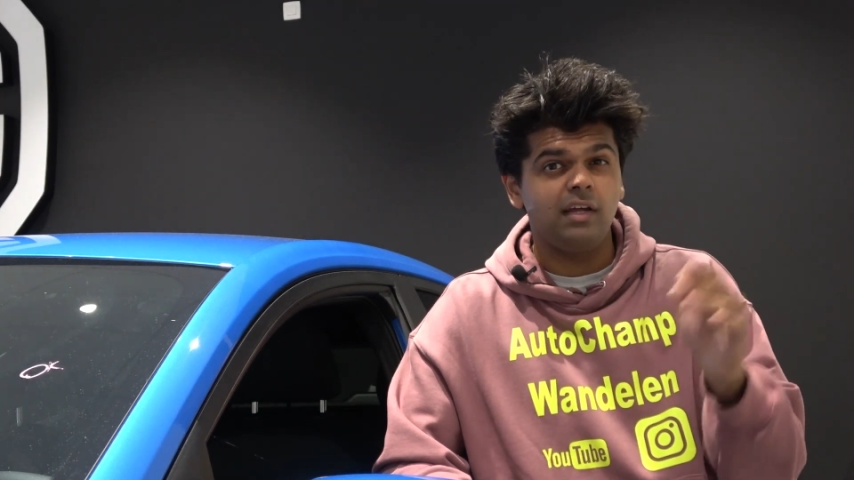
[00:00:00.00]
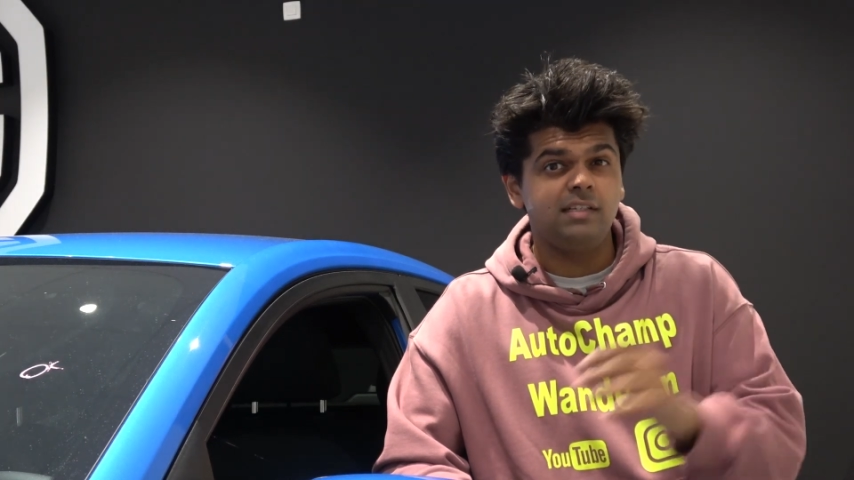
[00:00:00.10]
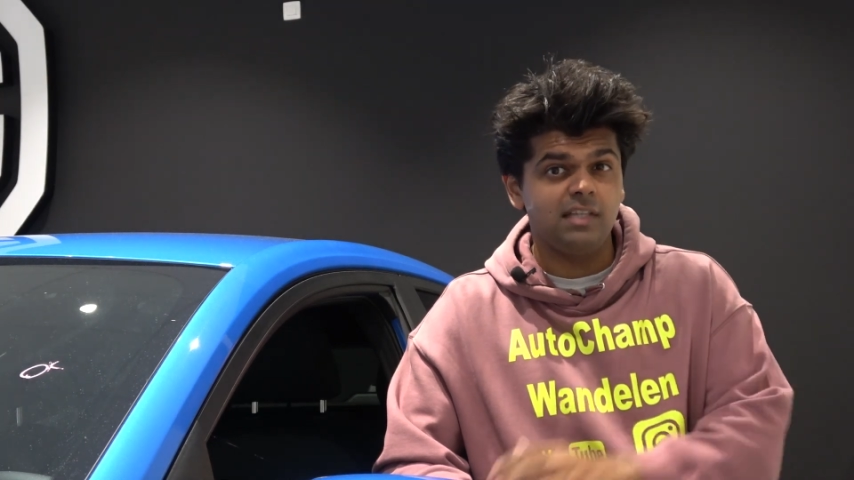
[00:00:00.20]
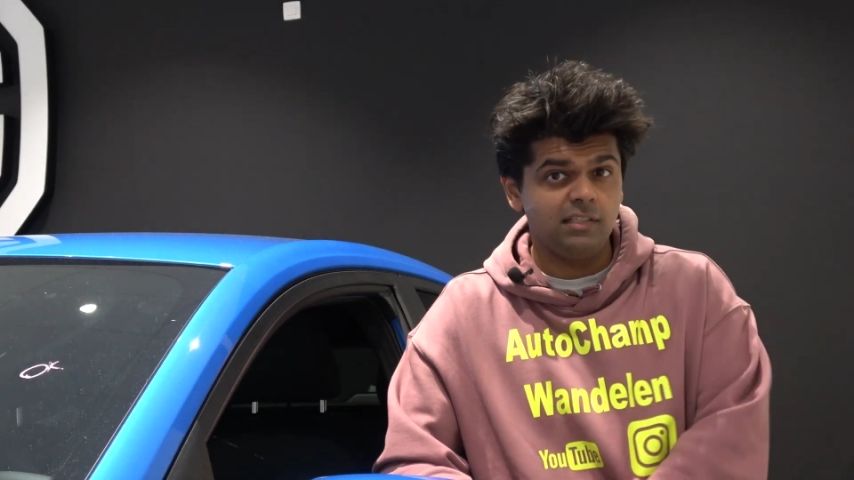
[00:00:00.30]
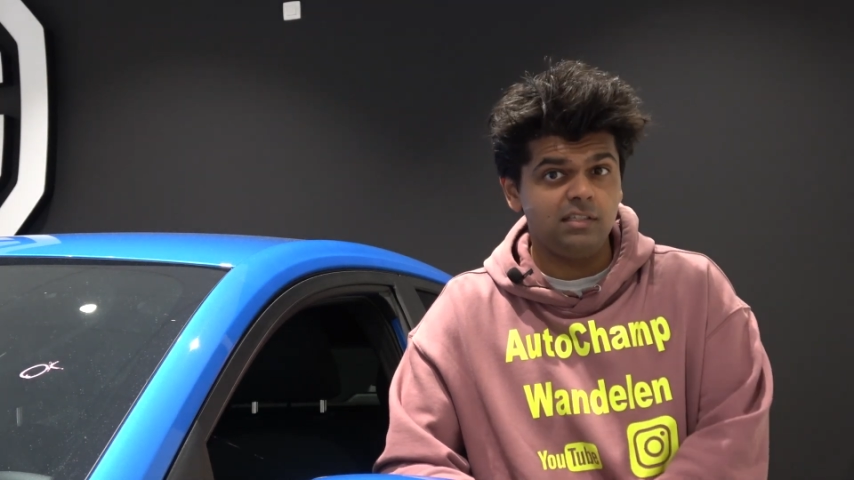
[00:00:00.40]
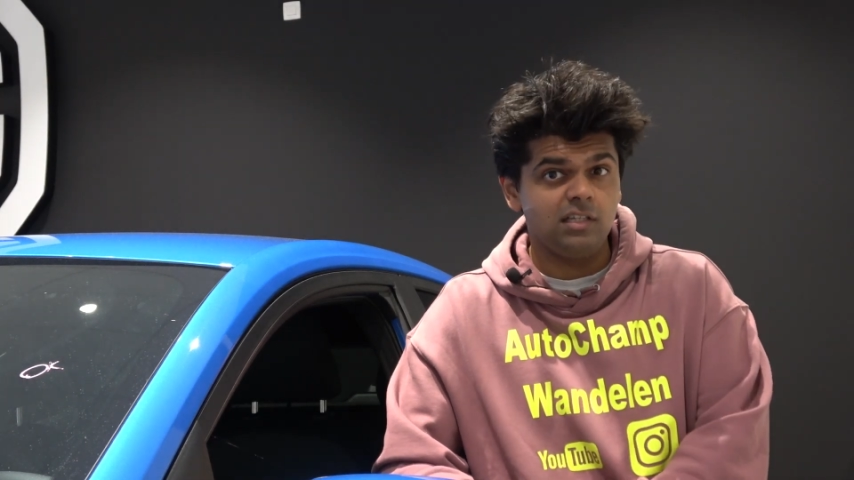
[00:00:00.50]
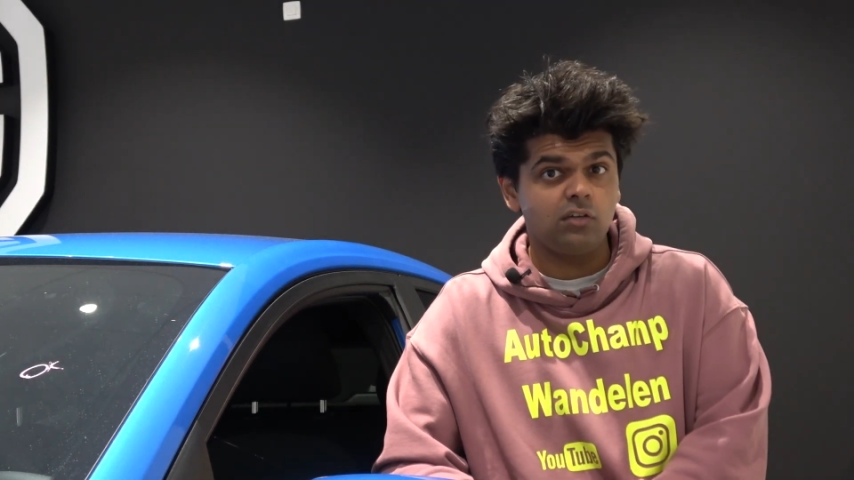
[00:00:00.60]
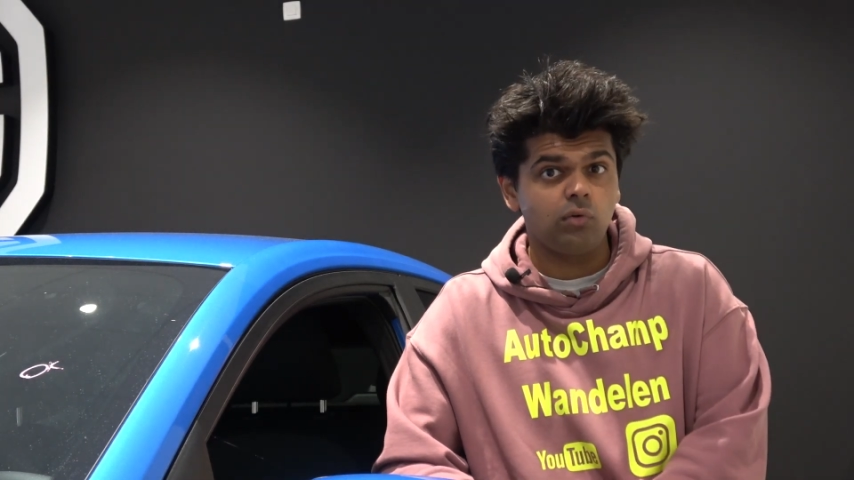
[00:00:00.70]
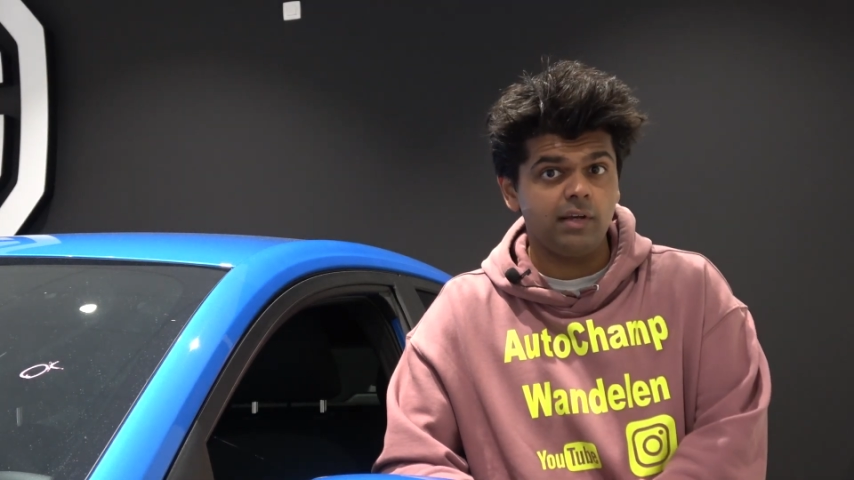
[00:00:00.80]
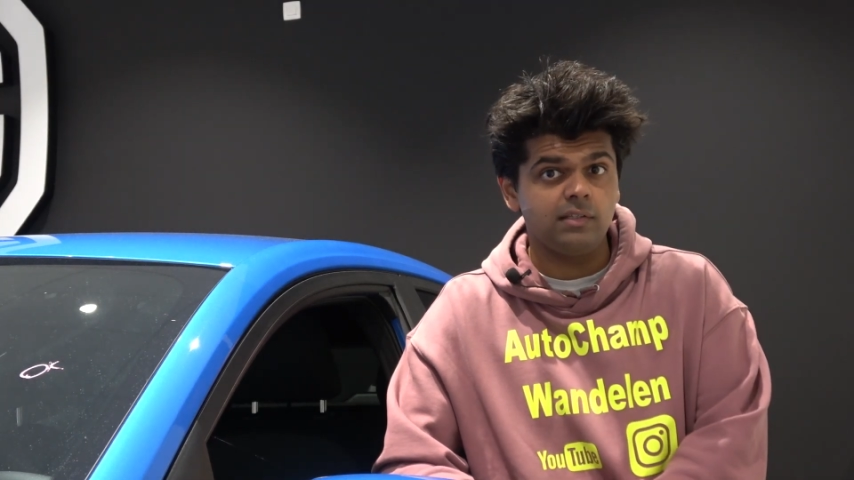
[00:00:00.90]
identity
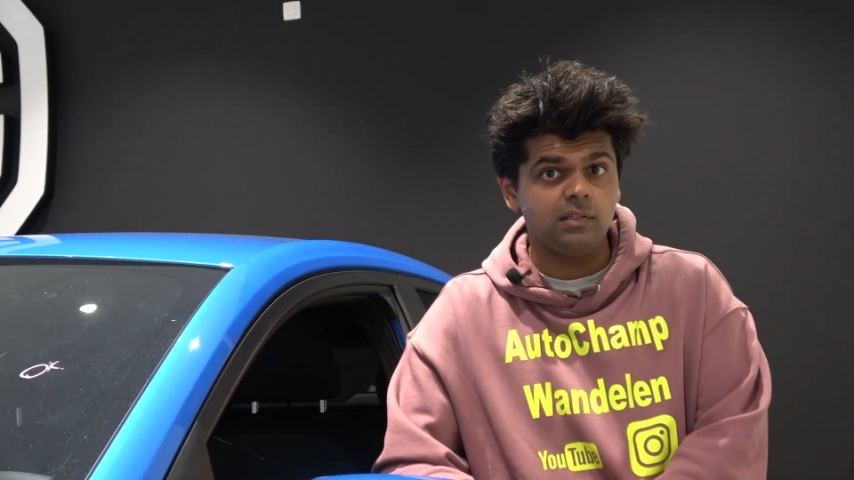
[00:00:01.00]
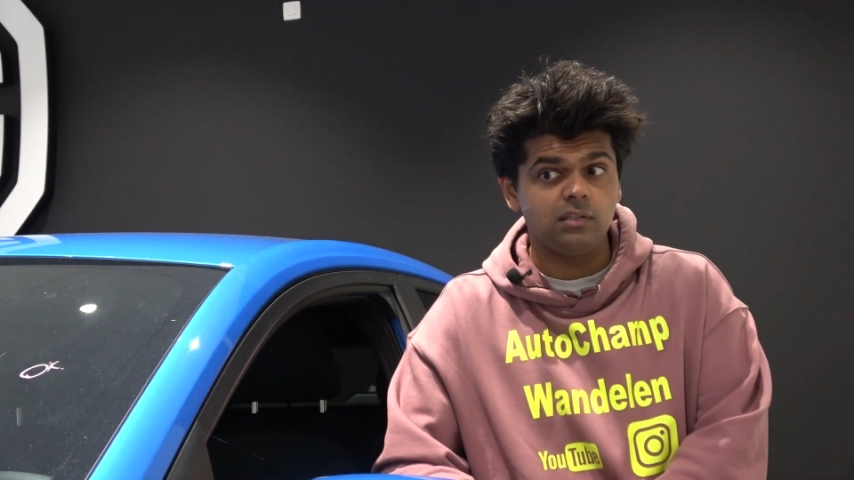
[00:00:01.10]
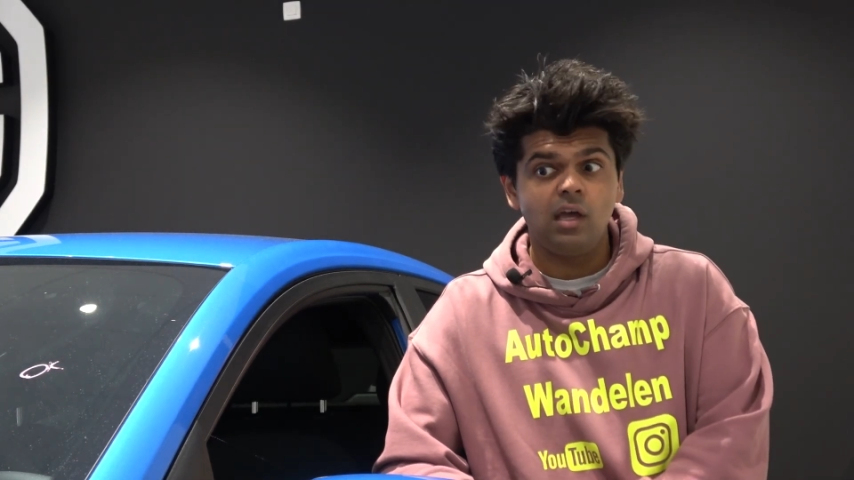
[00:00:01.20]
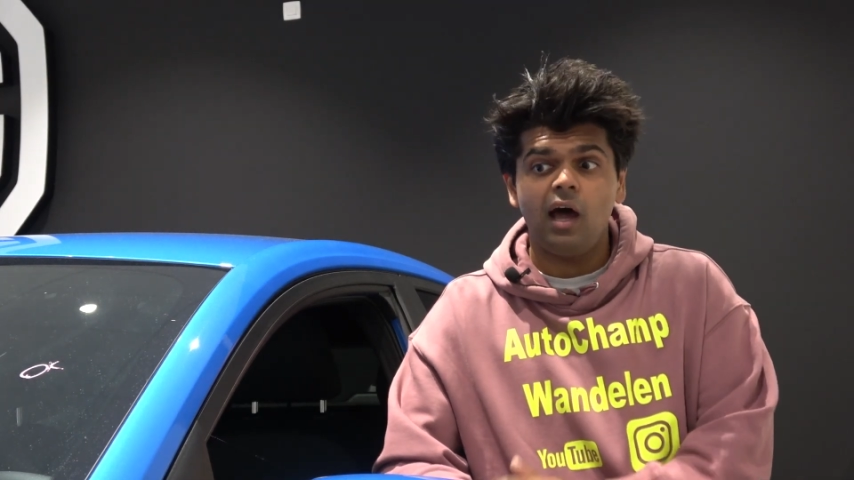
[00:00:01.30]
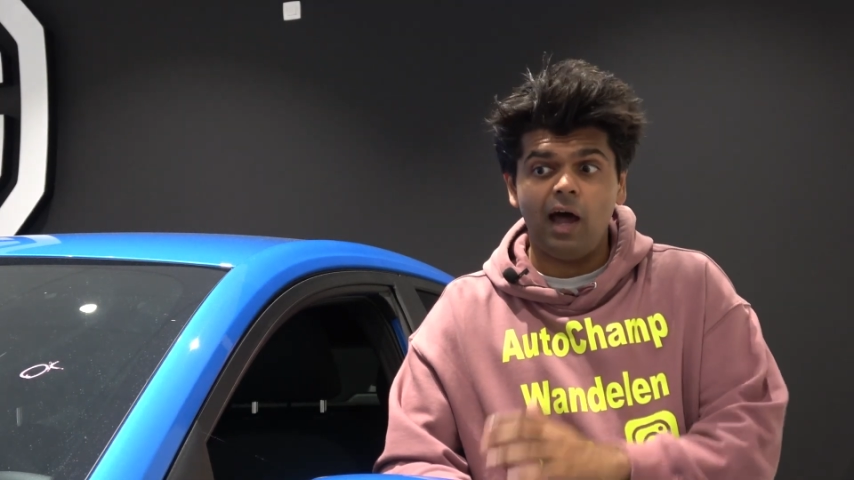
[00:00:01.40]
crisis.